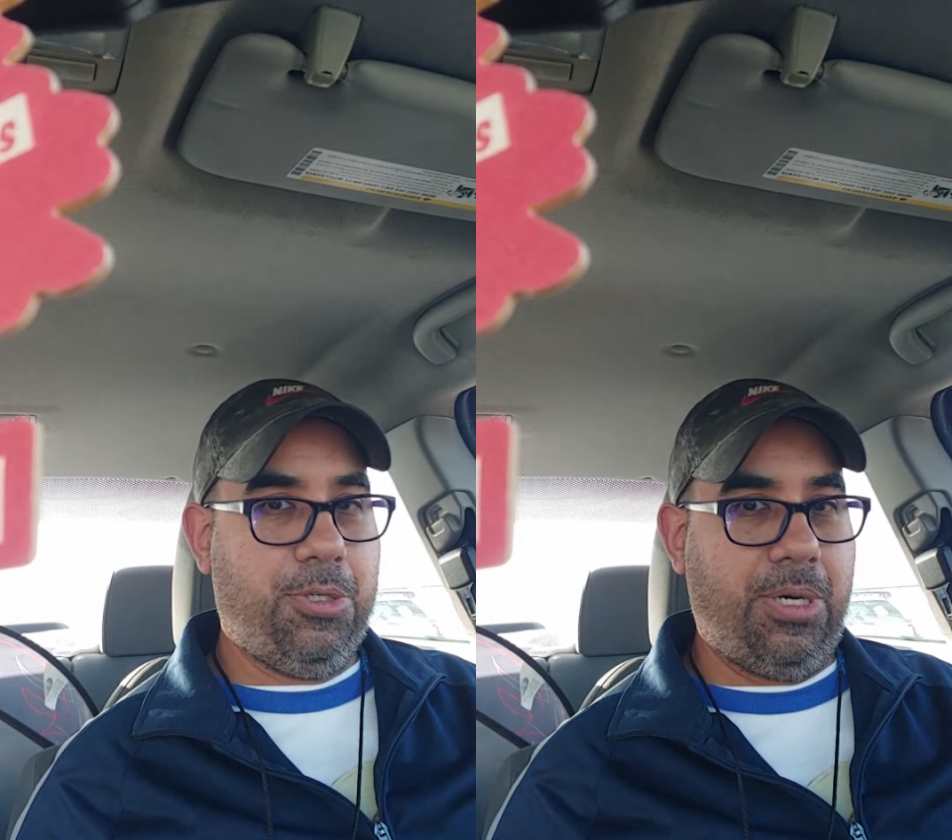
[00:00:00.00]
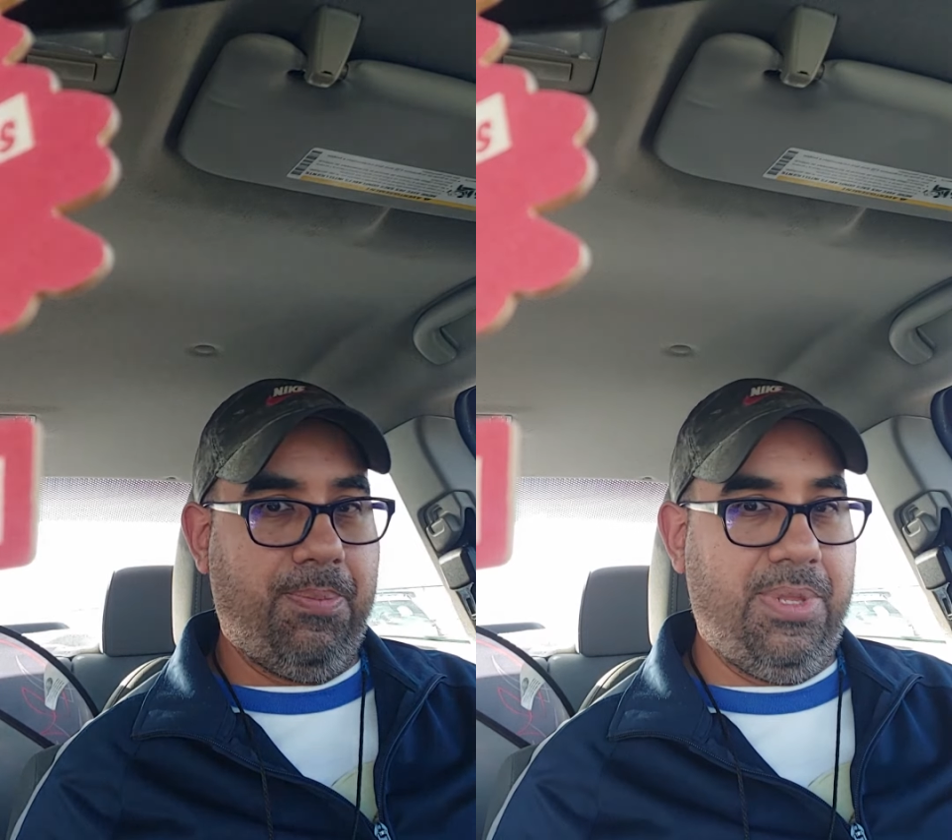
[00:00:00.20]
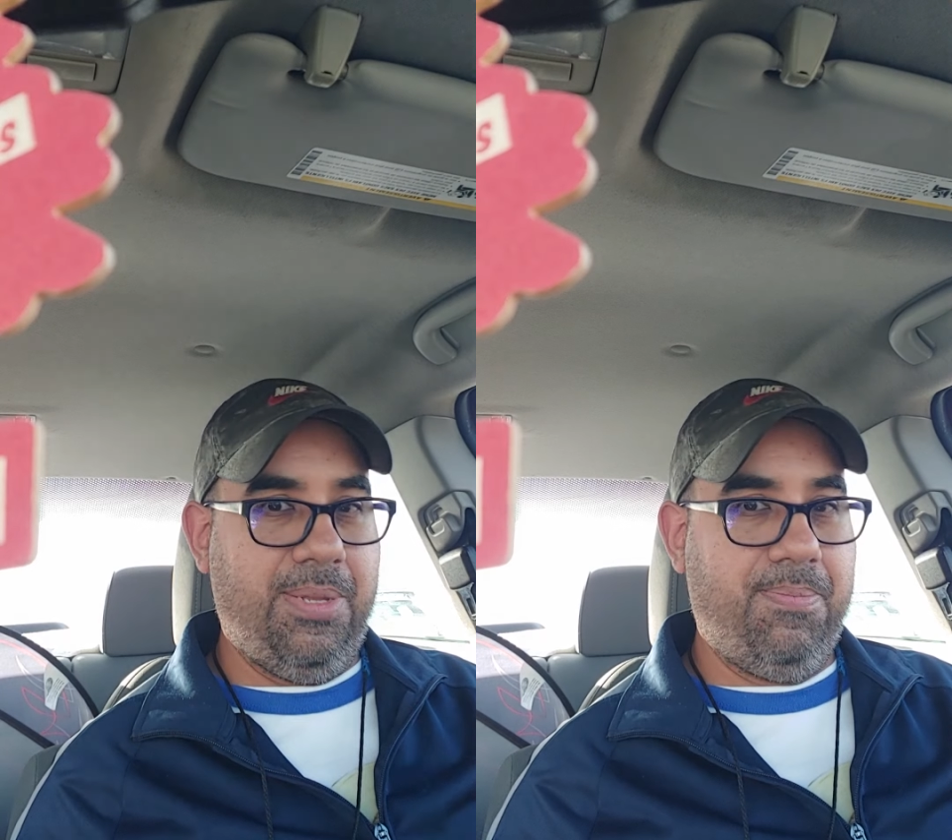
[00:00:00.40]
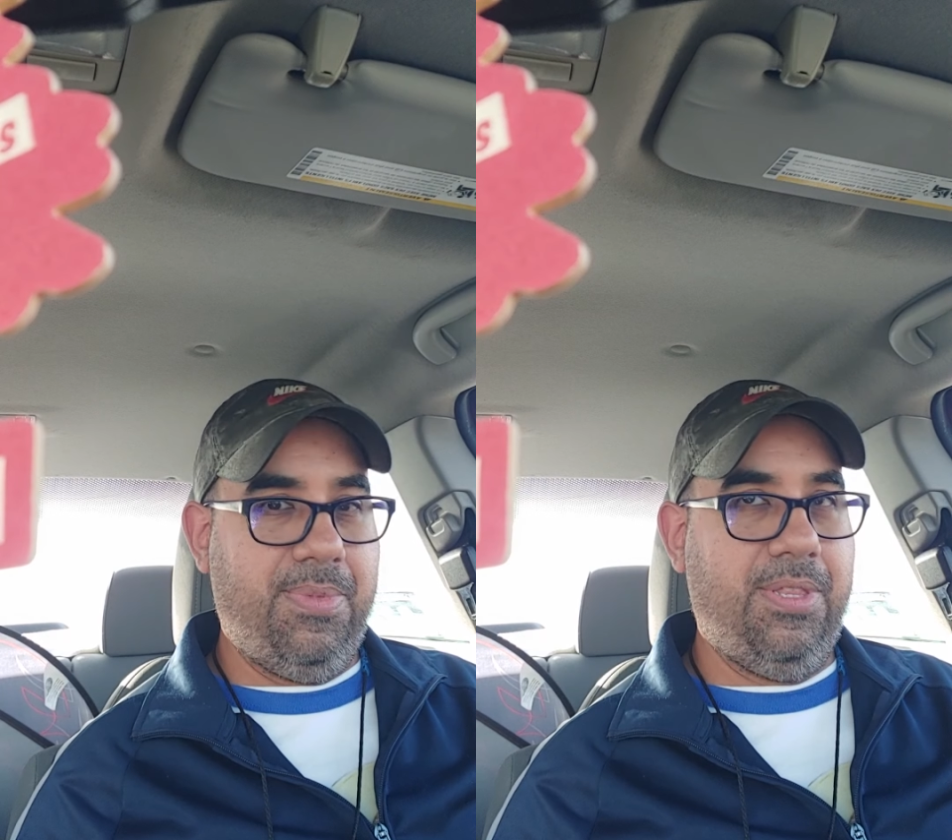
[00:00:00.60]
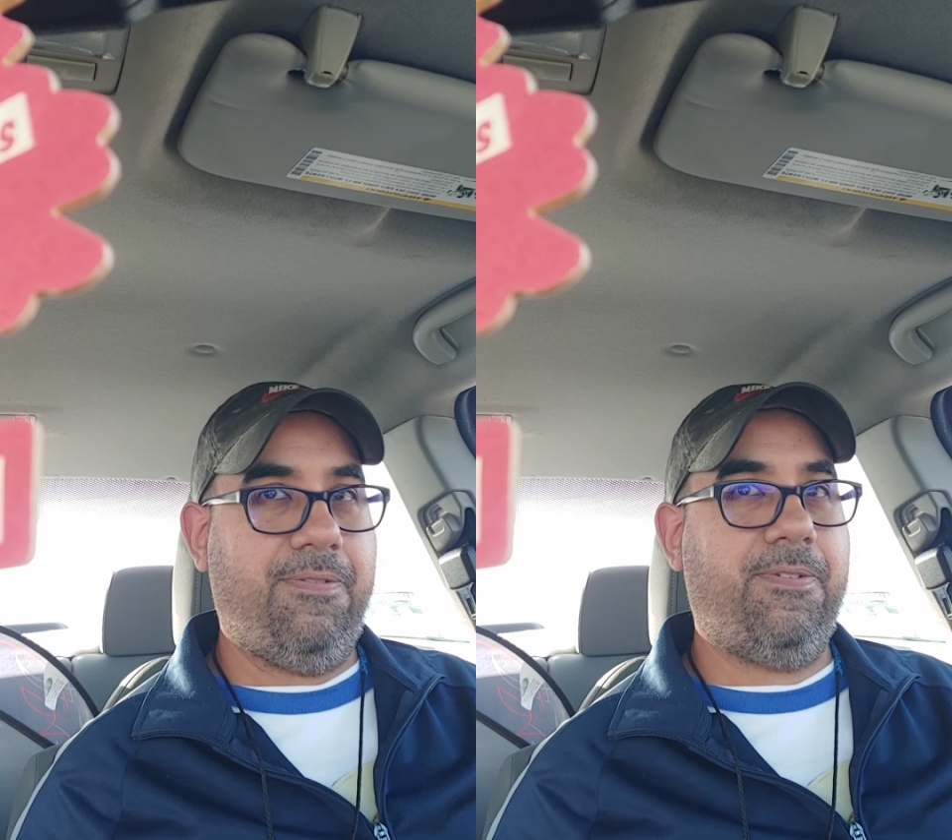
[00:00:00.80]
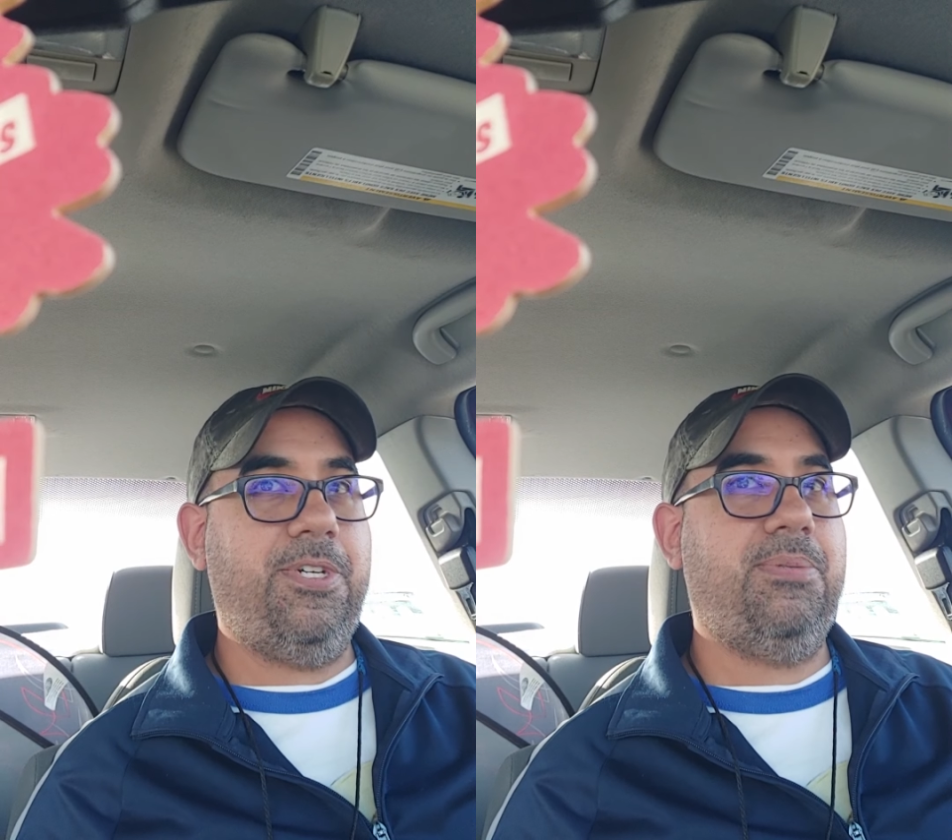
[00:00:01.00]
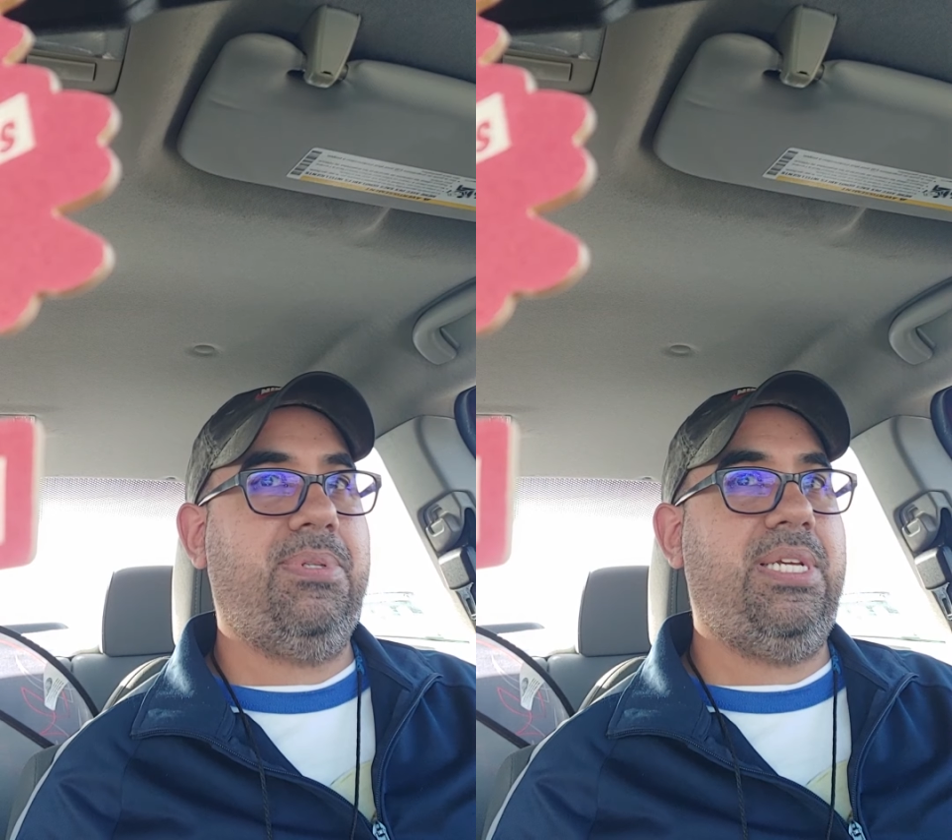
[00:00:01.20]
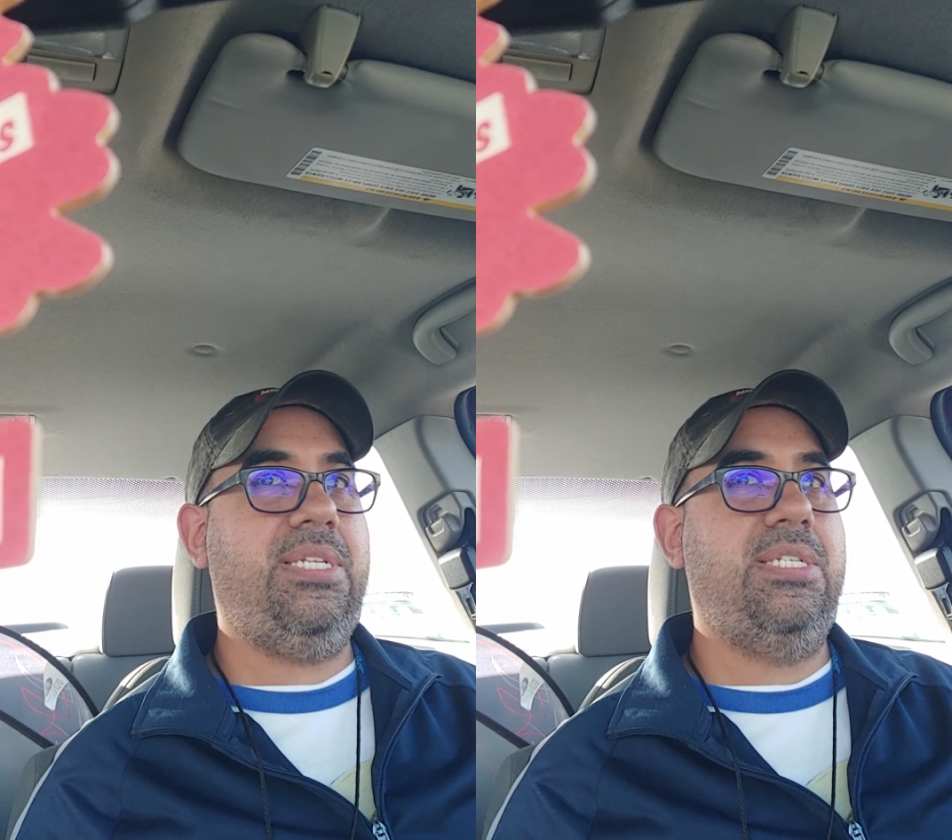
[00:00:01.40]
Trump in the in the first
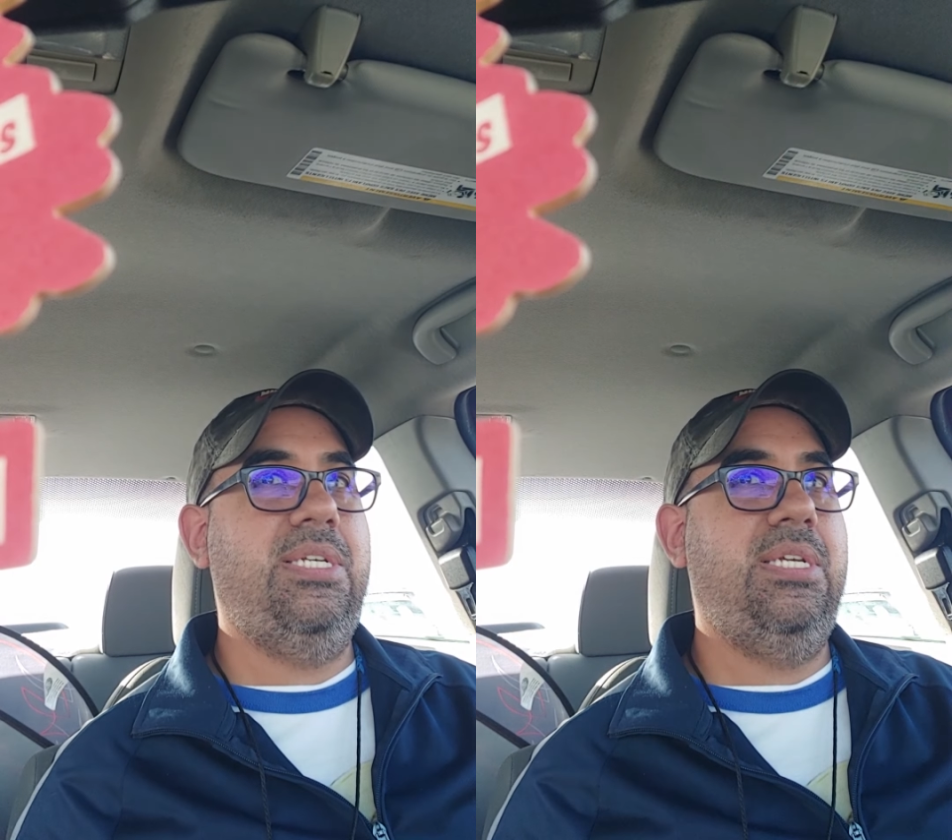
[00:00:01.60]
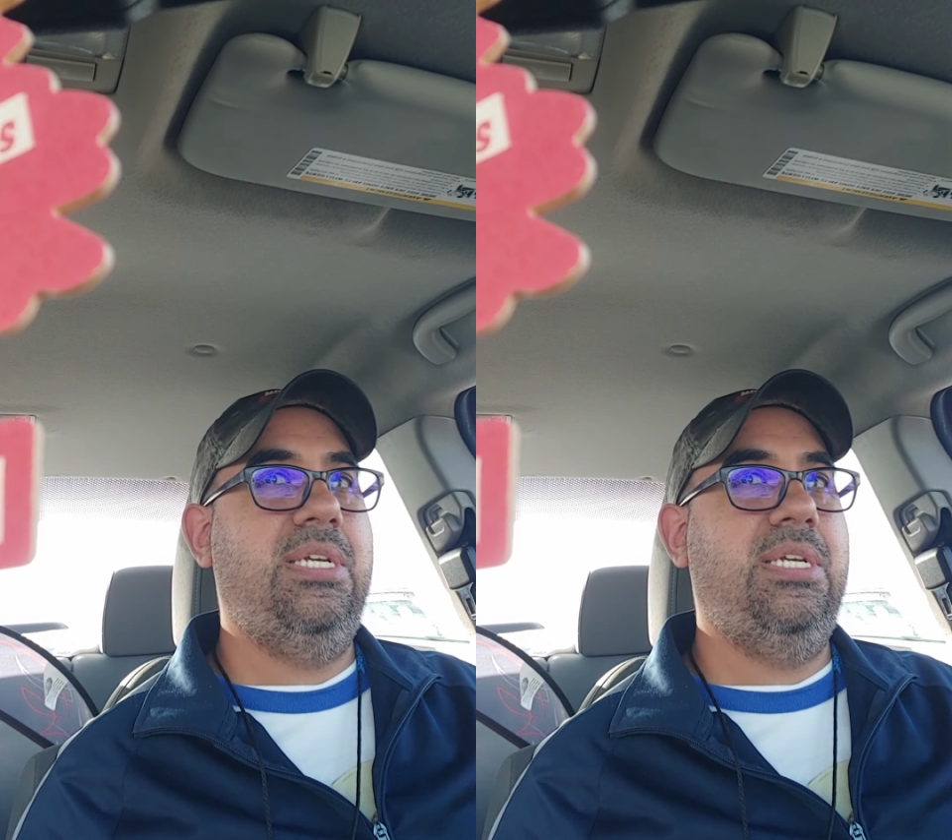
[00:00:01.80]
place,